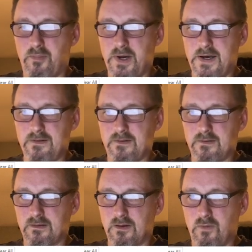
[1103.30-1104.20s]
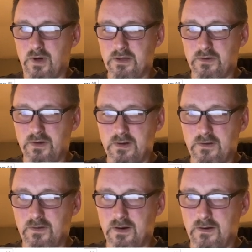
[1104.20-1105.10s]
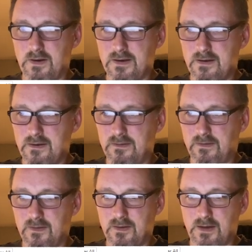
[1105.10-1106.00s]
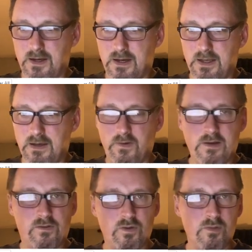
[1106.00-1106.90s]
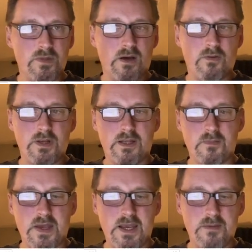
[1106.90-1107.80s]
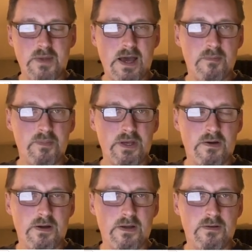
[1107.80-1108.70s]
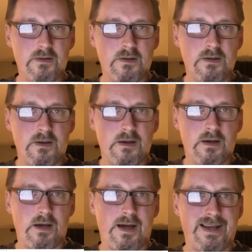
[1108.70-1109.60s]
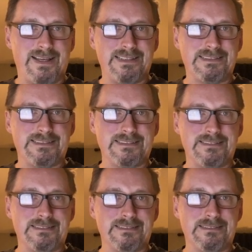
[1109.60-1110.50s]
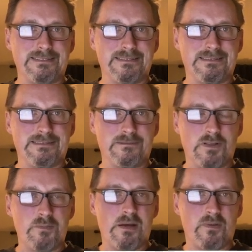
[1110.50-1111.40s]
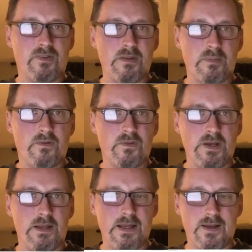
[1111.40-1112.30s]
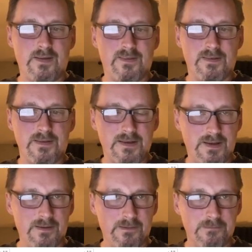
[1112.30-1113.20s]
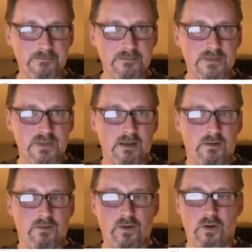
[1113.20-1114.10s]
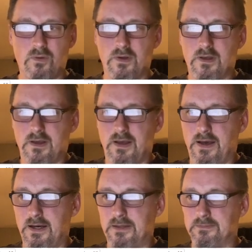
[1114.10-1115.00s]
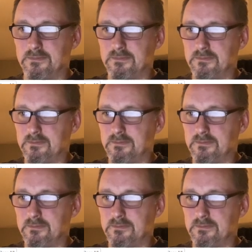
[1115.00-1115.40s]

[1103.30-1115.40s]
But what you'll notice here is if I zoomed out in the main map beyond, I wouldn't be able to see the parcel data. It gets hidden. So I